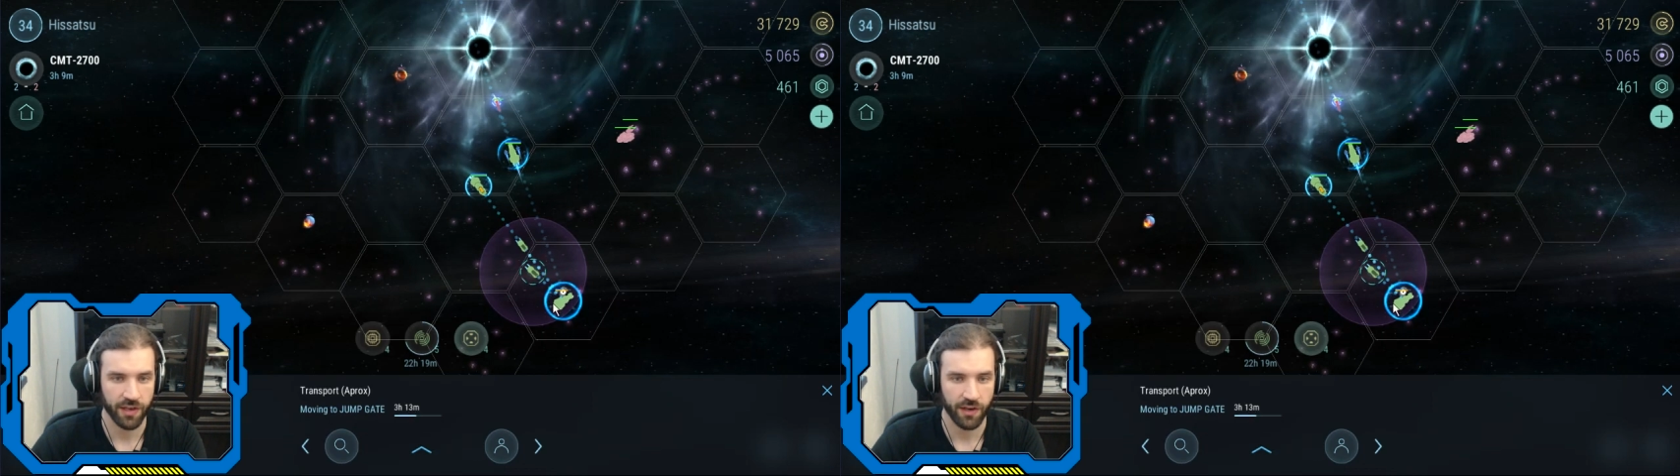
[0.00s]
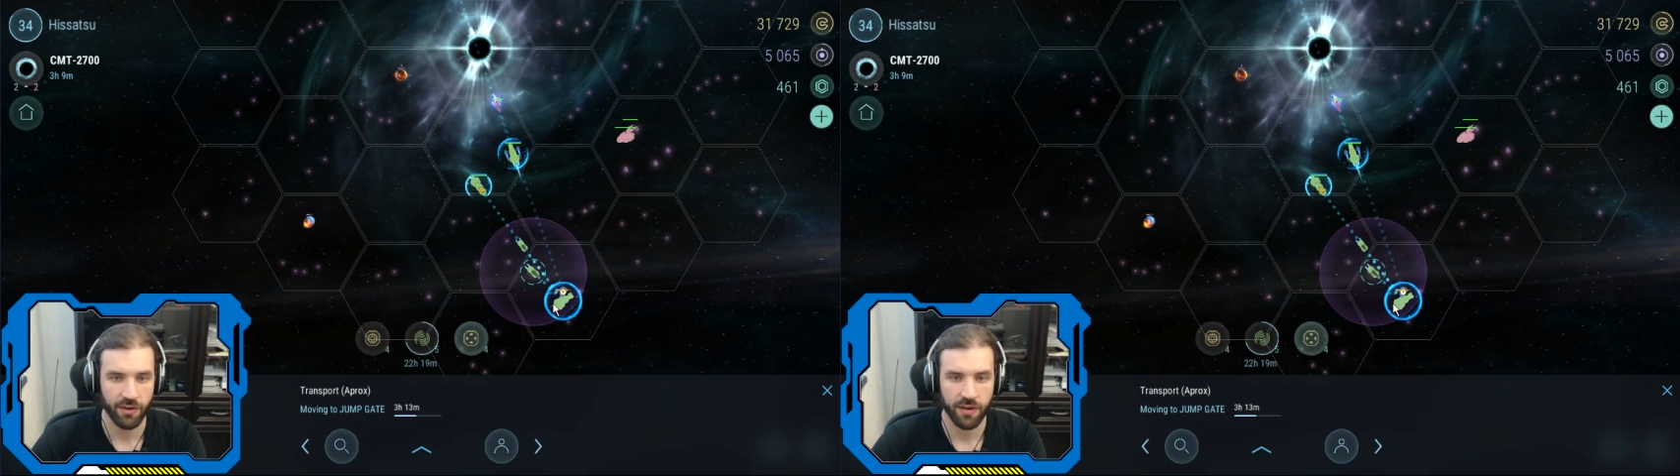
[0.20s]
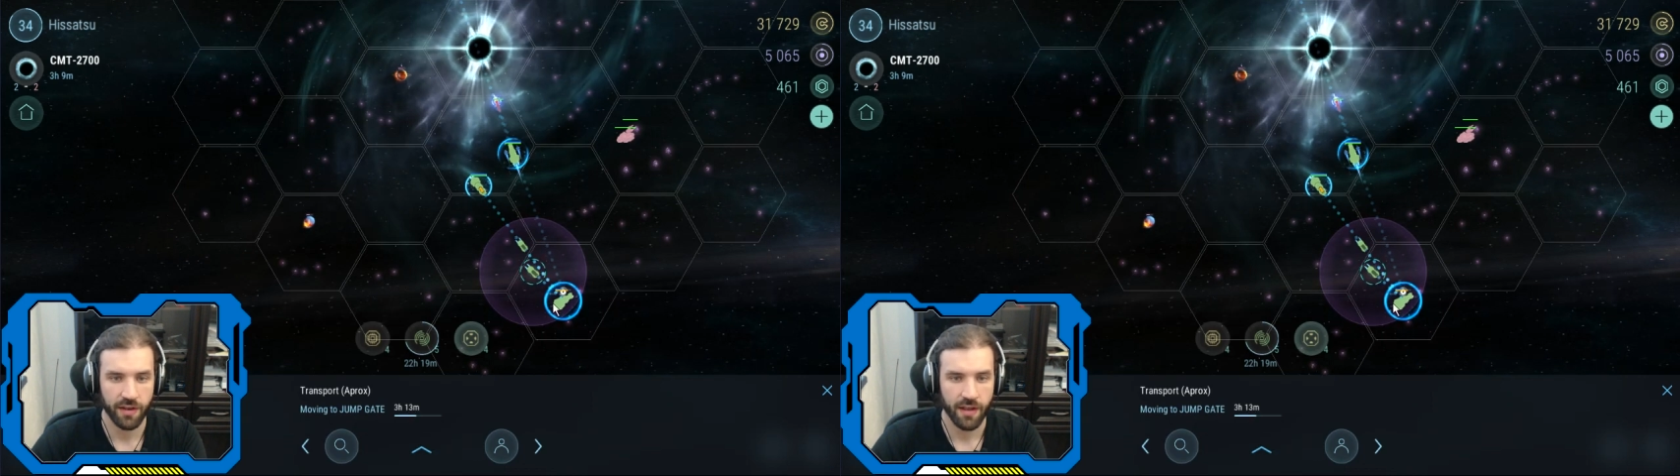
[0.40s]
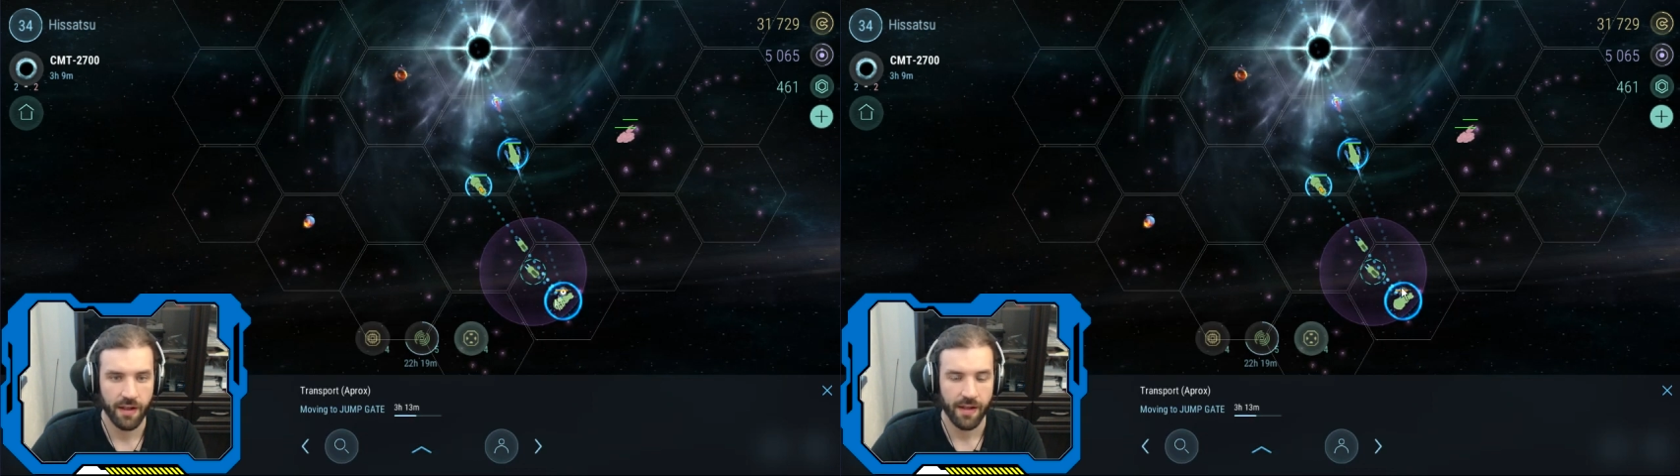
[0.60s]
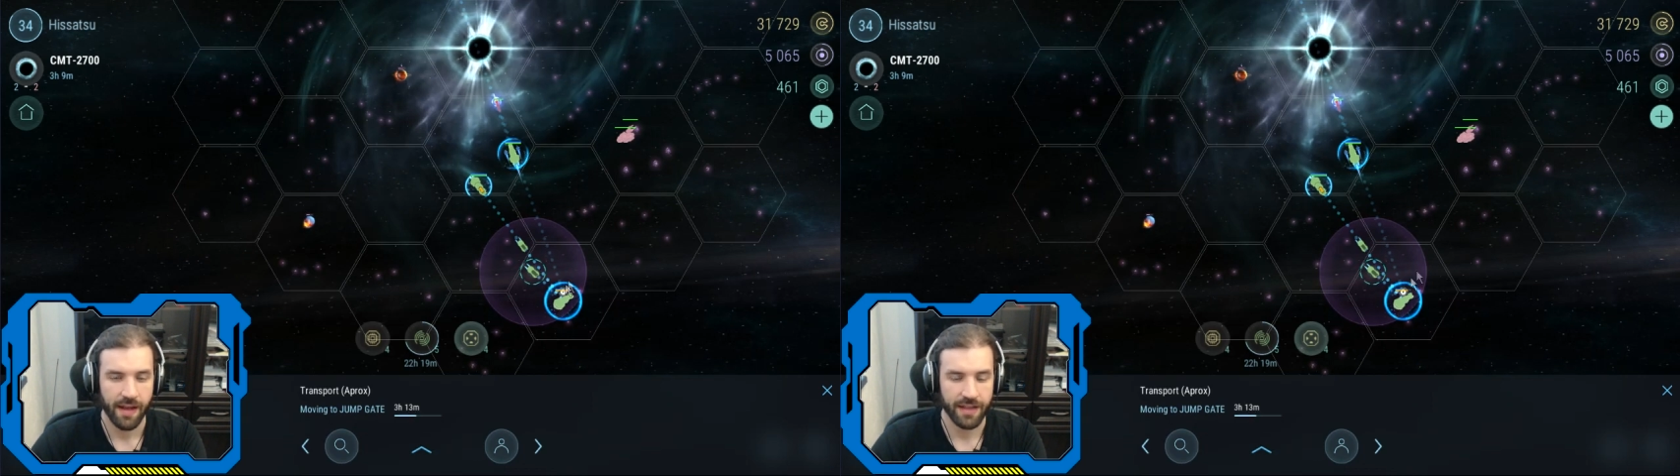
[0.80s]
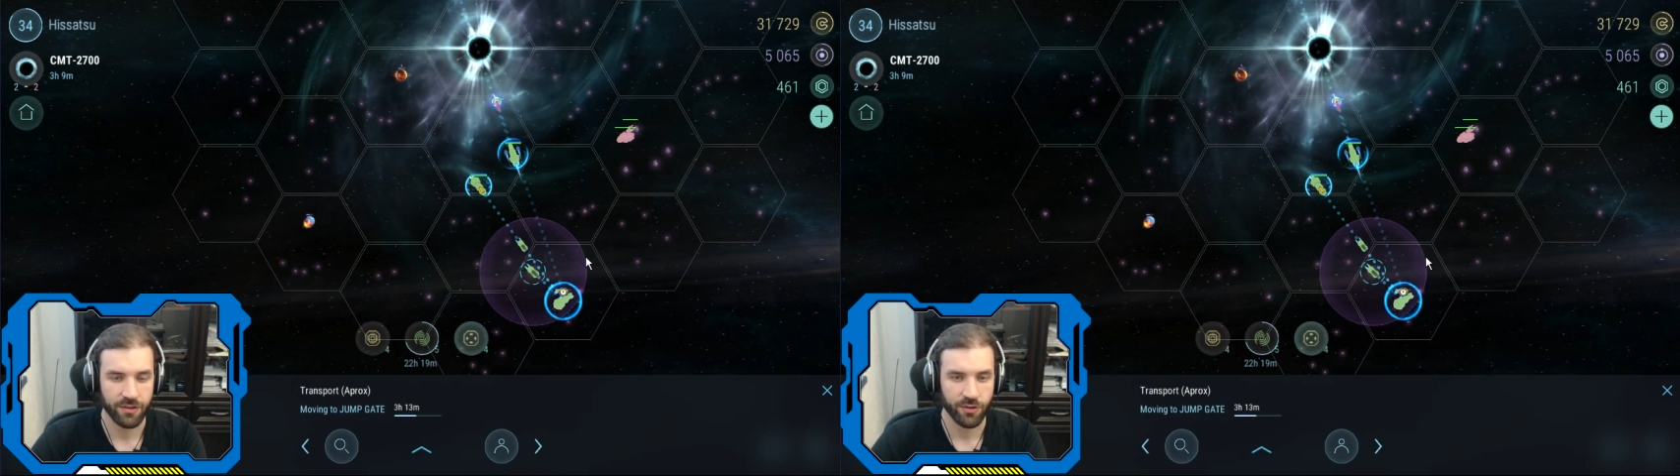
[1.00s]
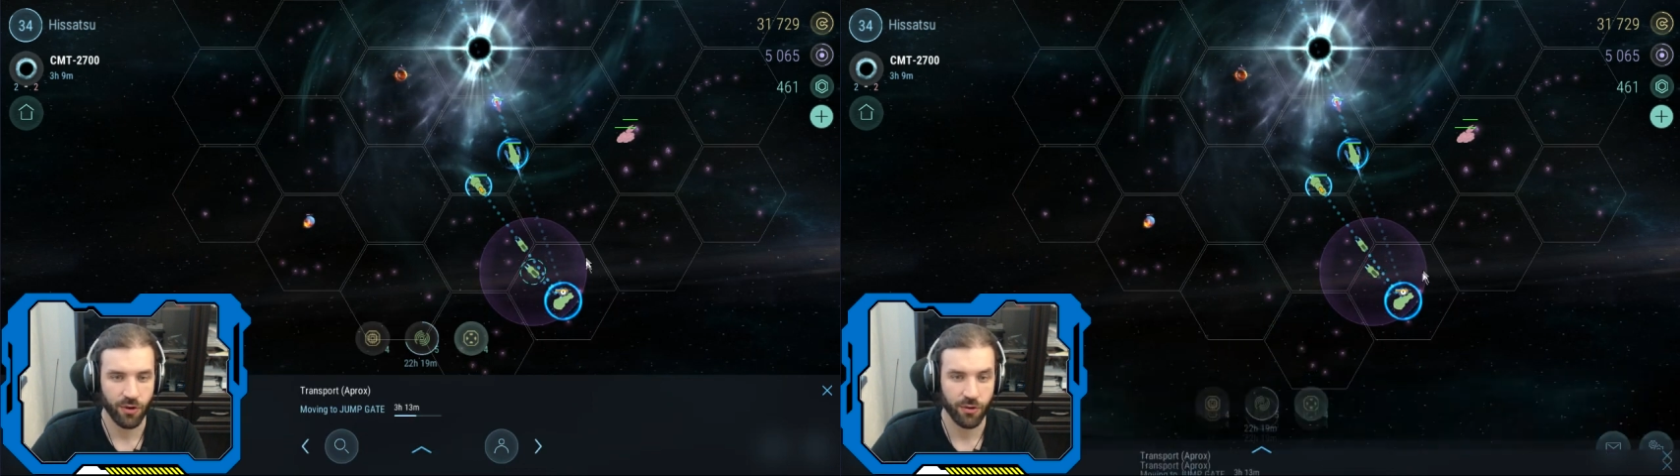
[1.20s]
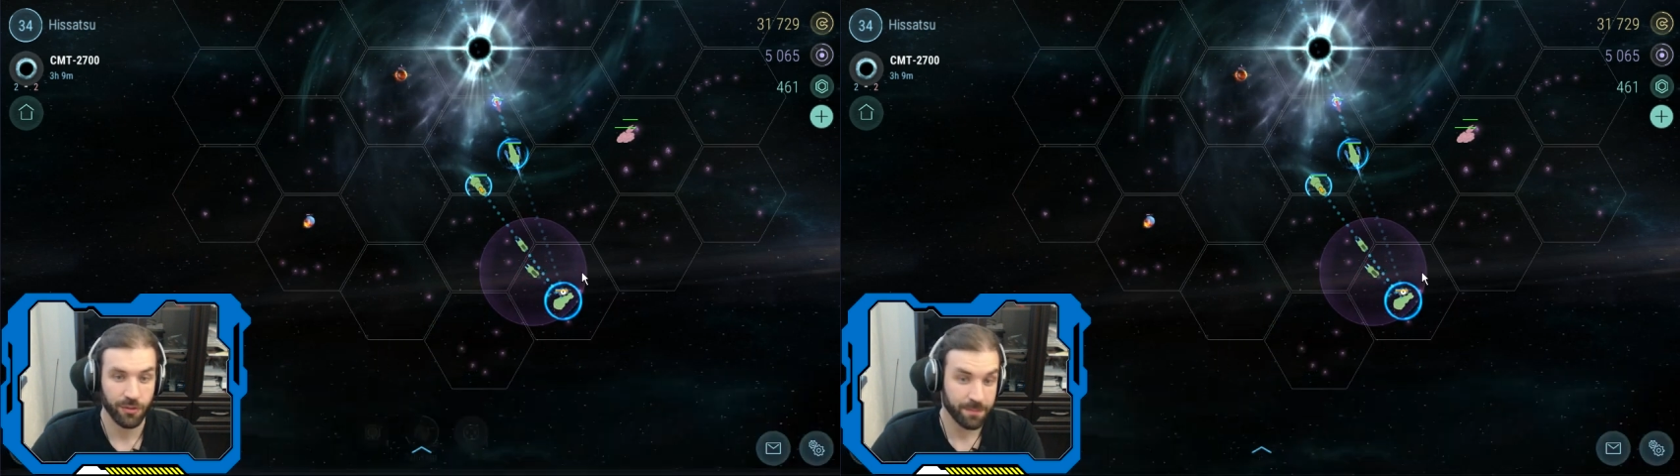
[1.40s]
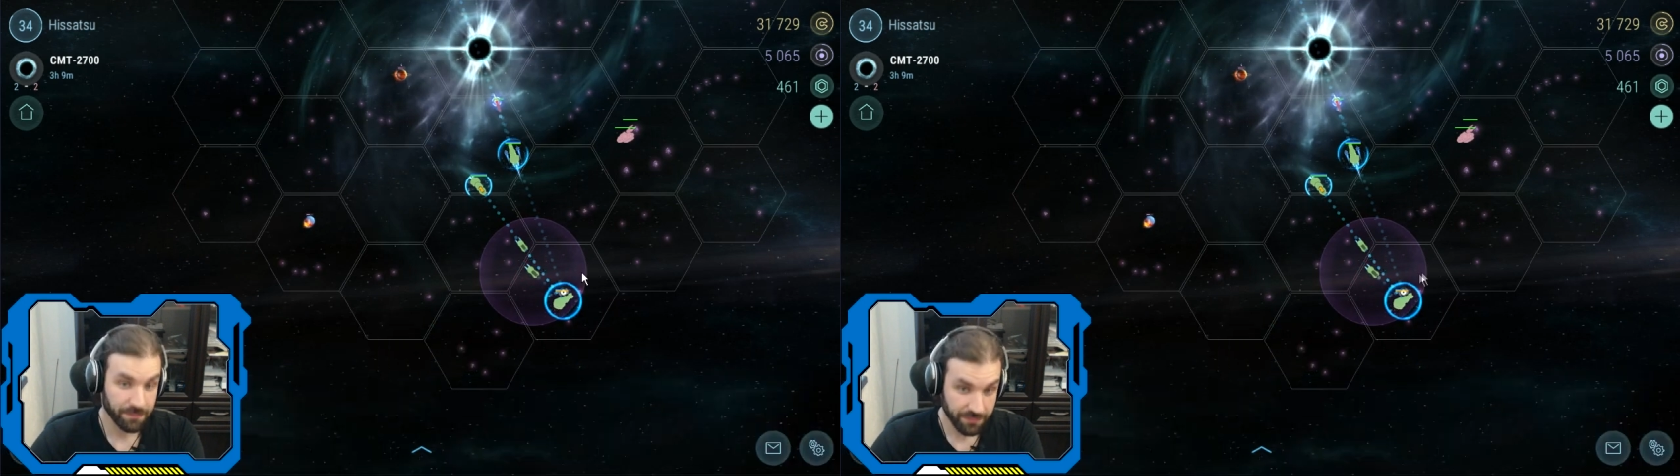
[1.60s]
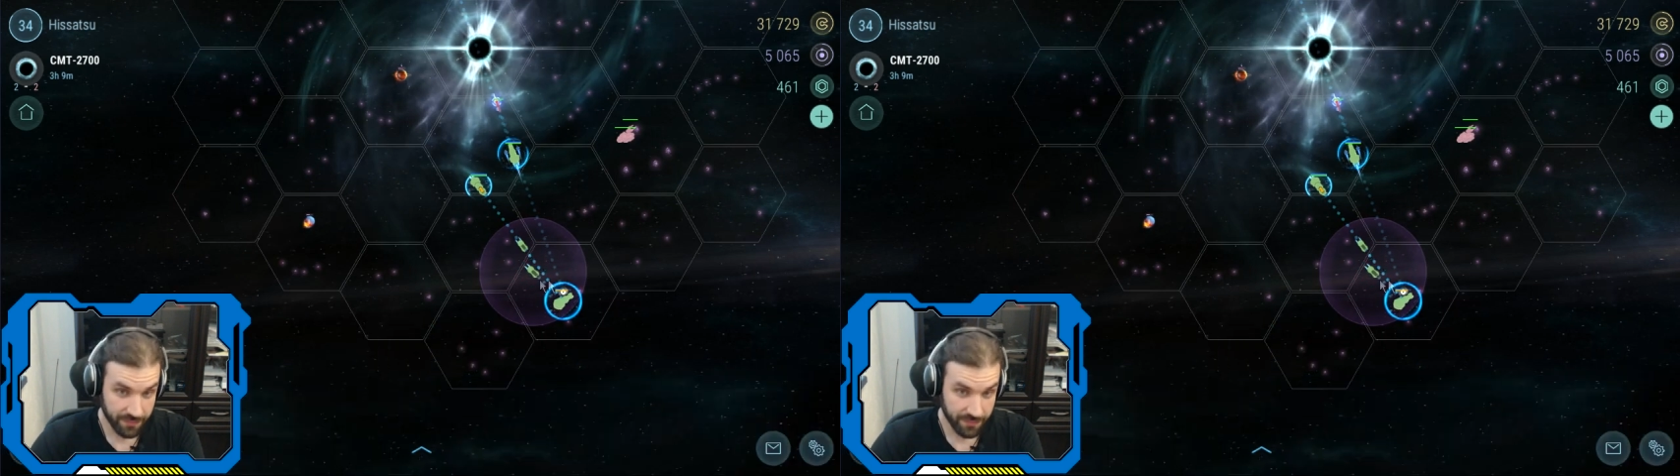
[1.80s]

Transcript: here, and so